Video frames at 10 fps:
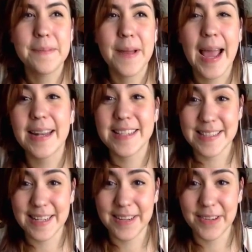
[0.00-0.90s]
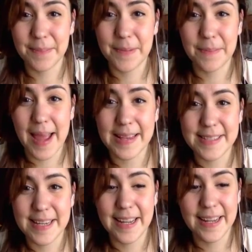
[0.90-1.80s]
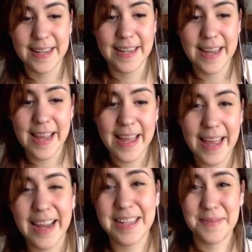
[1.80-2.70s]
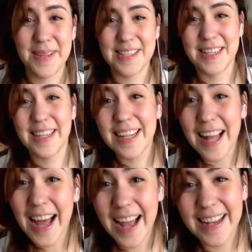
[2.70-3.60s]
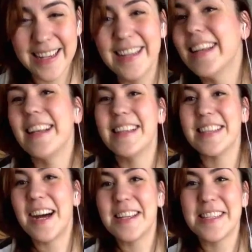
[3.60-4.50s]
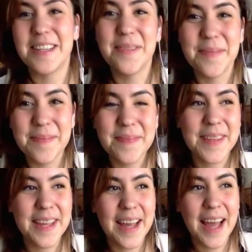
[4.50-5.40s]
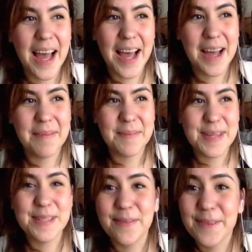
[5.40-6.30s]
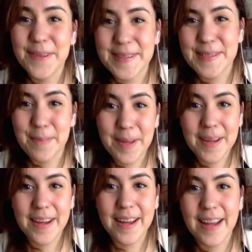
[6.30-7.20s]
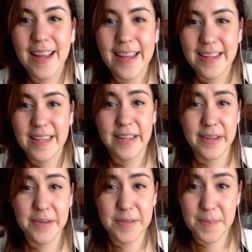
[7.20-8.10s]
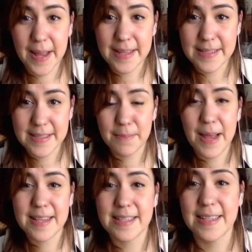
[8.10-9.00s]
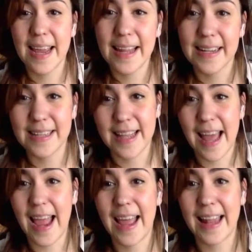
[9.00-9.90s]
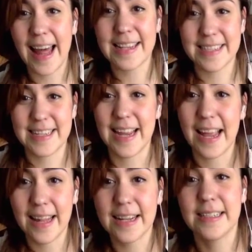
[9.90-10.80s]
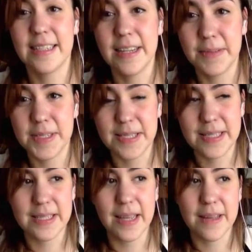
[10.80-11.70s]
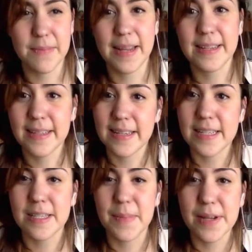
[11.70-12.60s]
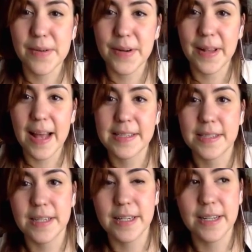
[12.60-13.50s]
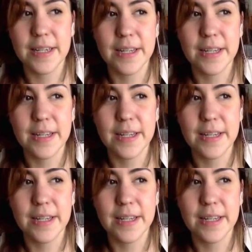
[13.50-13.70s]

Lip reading: Haida study group in Masset, and I got to meet Chinny Claude, and he's awesome. He's a fluent speaker, and he knows the Masset dialect and the Alaskan dialect, and he was Auntie Linda's mentor last year,